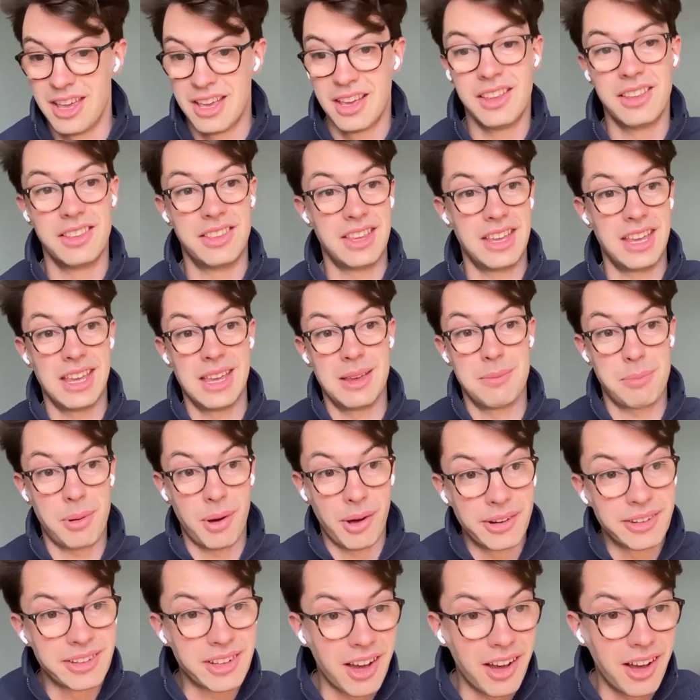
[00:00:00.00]
the
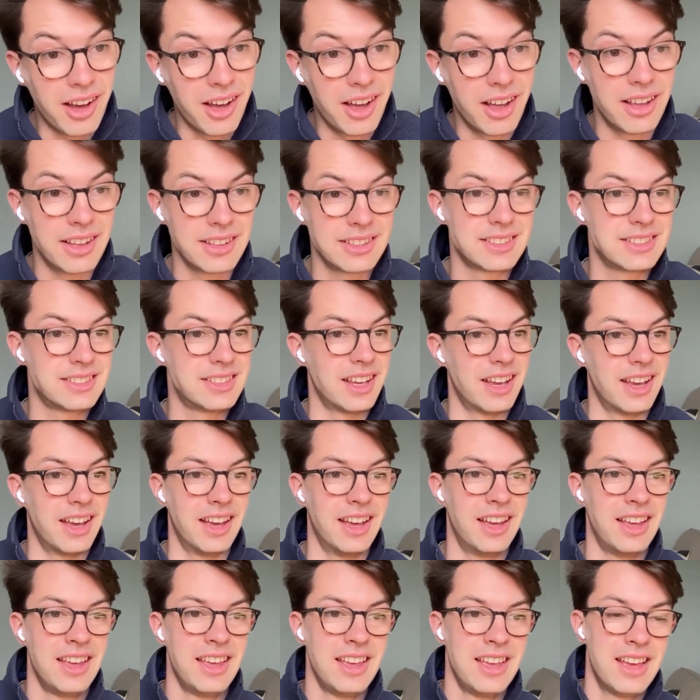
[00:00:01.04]
podcast
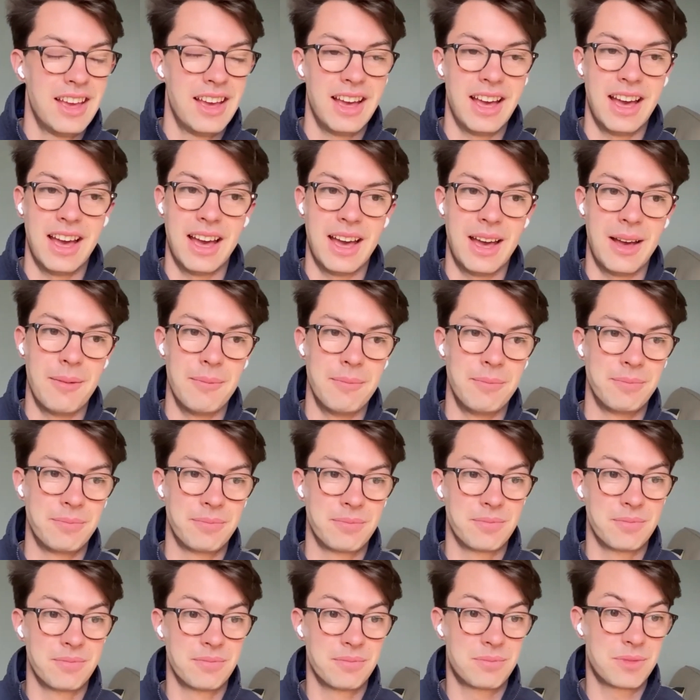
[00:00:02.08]

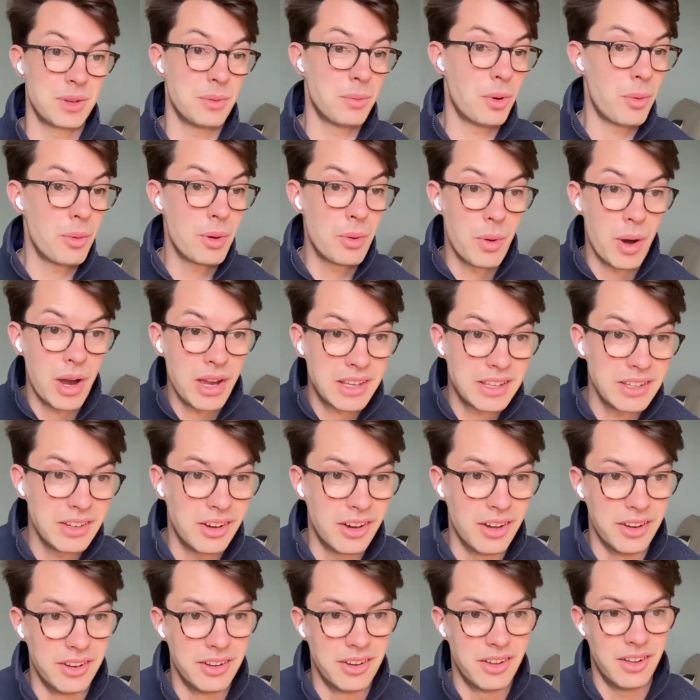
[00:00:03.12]
to what we're working
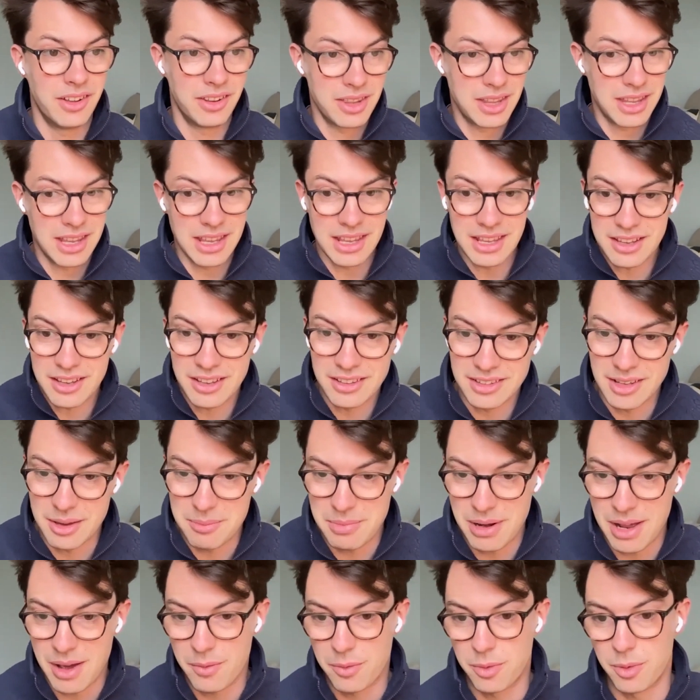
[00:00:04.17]
on the EcoSend
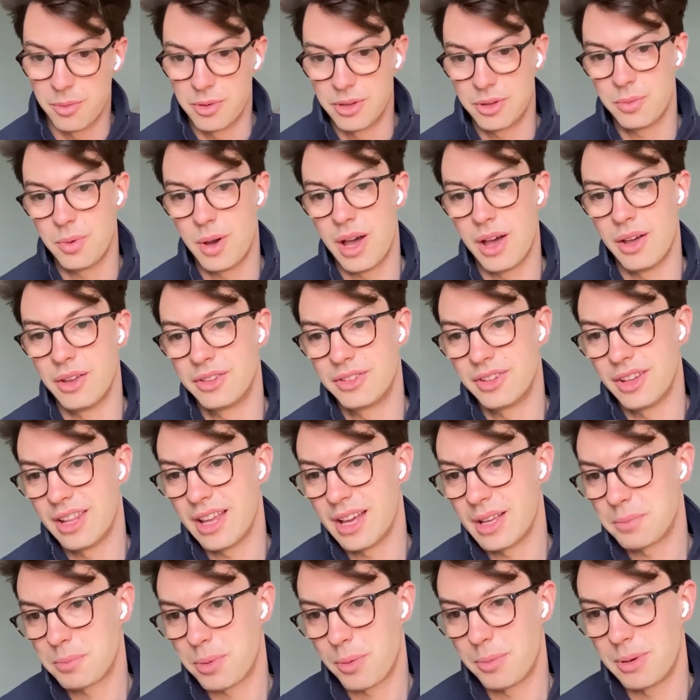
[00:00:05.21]
platform as well. So
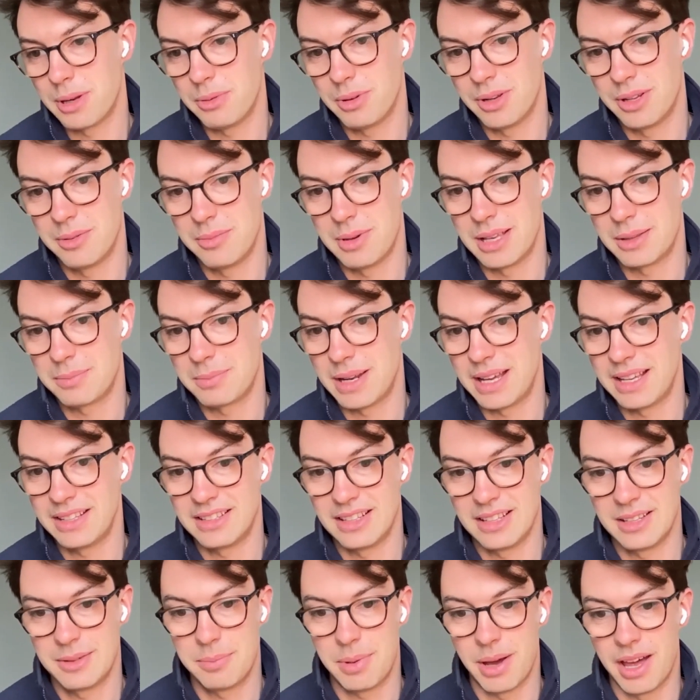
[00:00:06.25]
that's probably one of the best
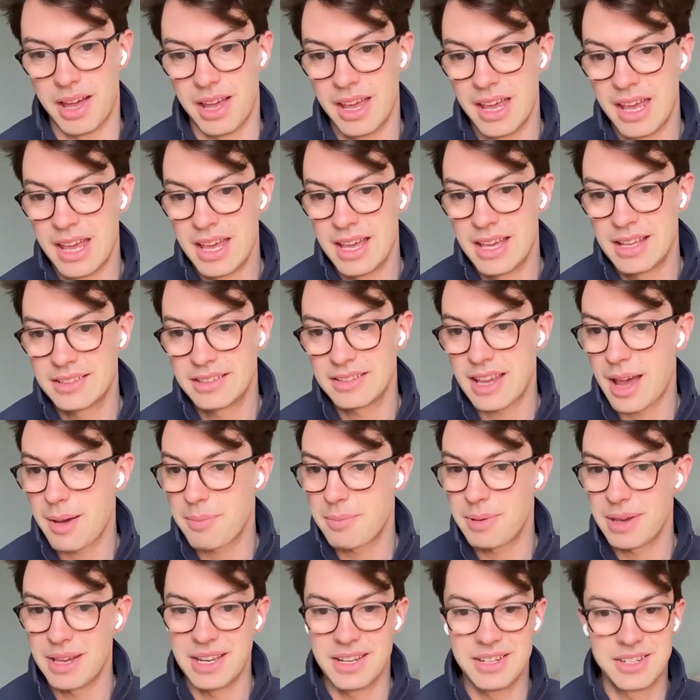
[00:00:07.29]
places. But
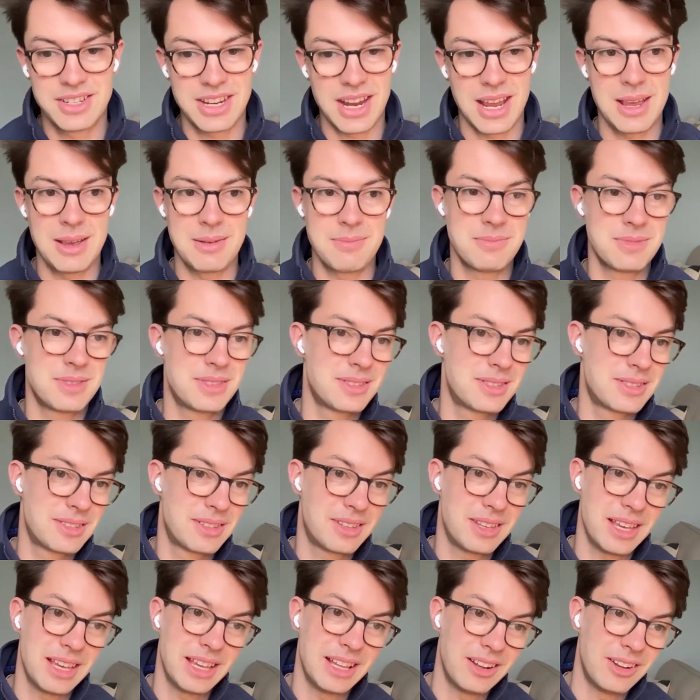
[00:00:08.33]
tap in James
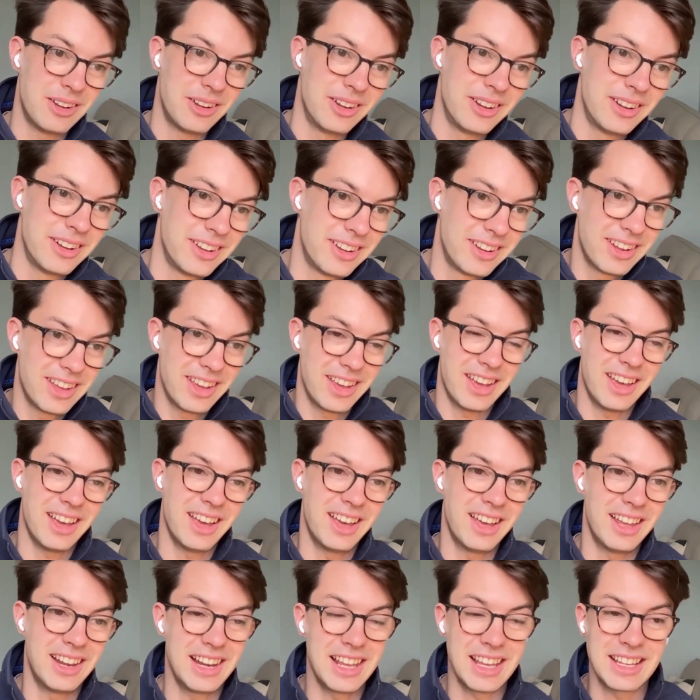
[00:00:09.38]
Skill on
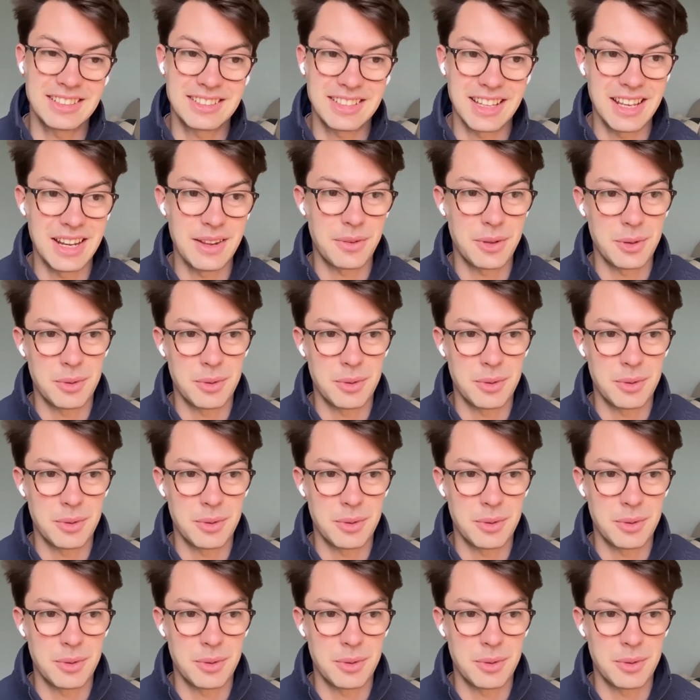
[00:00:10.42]
LinkedIn if you